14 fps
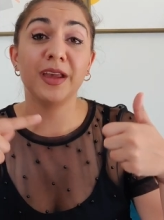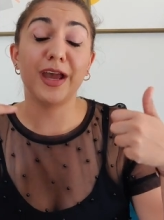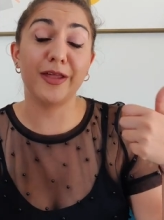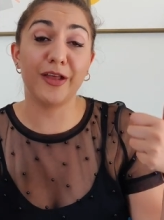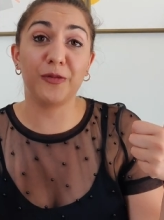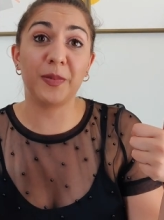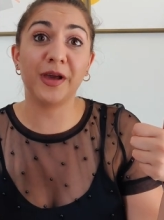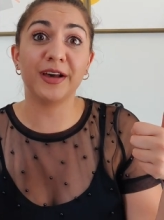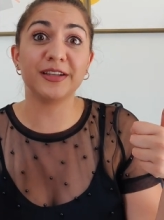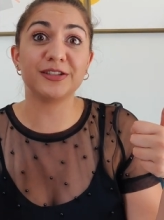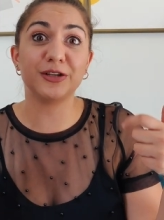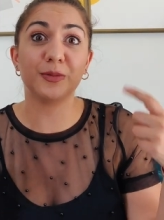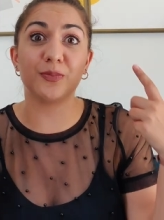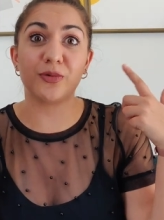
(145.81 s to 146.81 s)
And that's
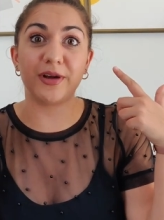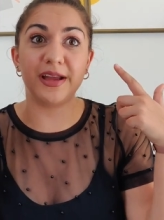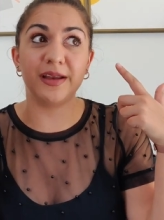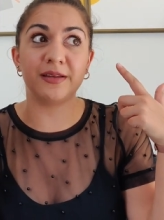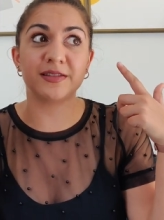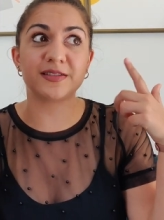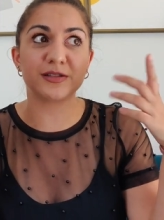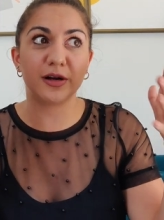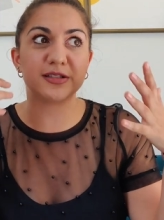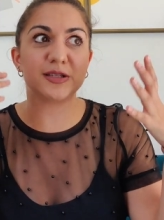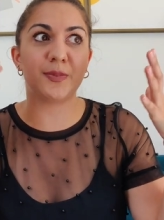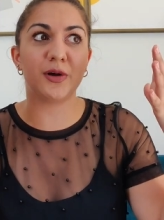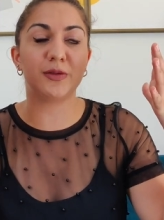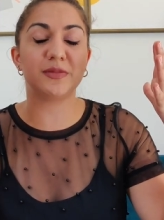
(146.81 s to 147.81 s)
because your brain
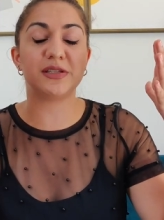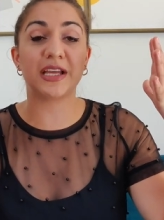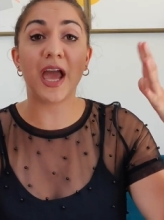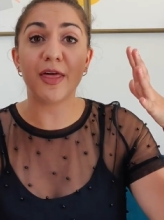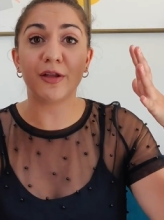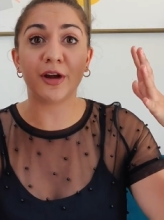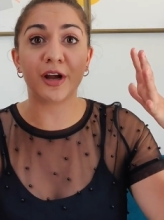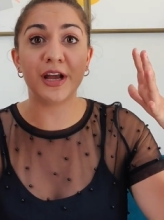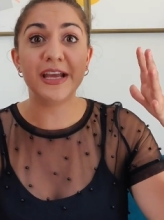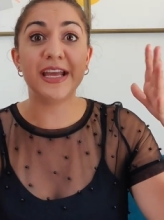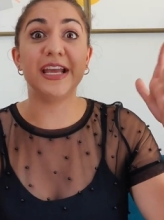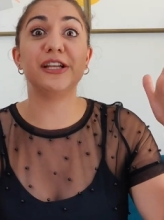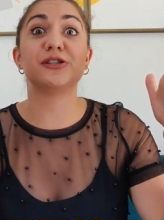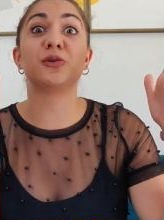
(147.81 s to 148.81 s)
starts to put them together
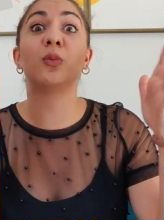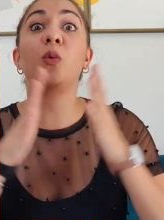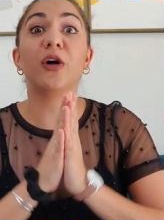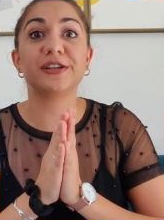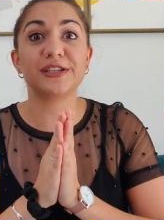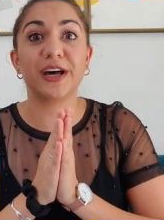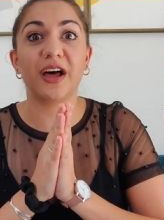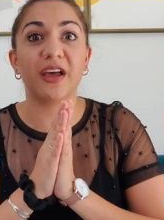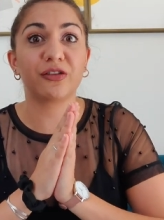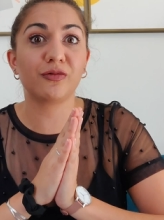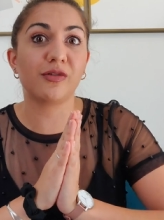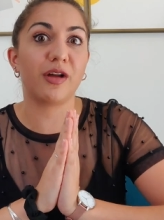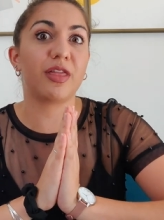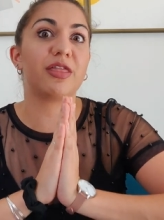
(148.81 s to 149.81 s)
into one
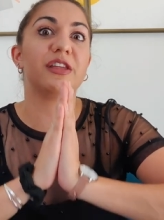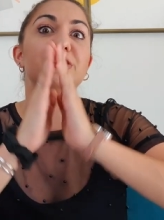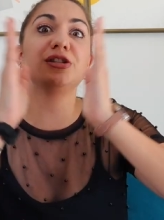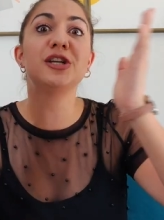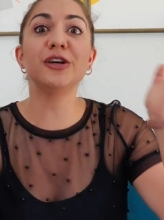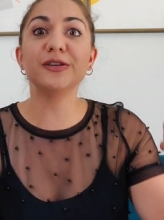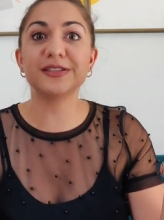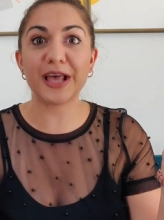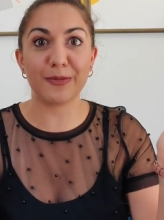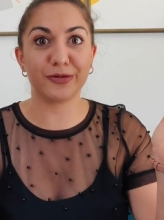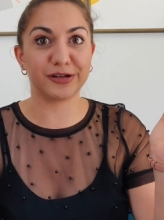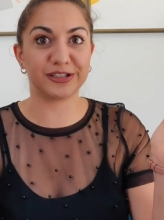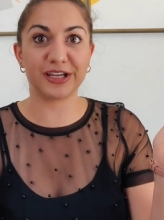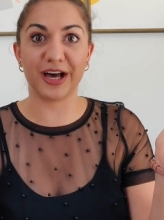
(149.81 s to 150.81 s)
task rather than two
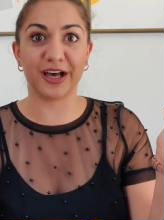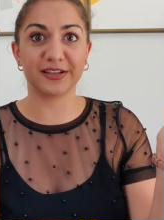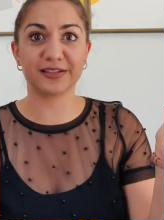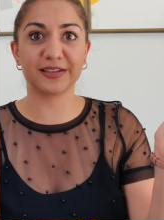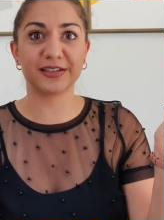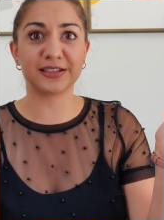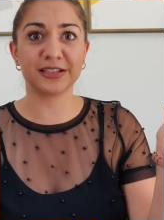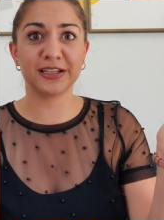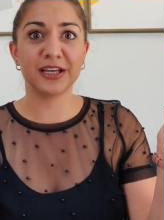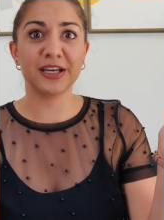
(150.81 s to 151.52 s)
separate tasks.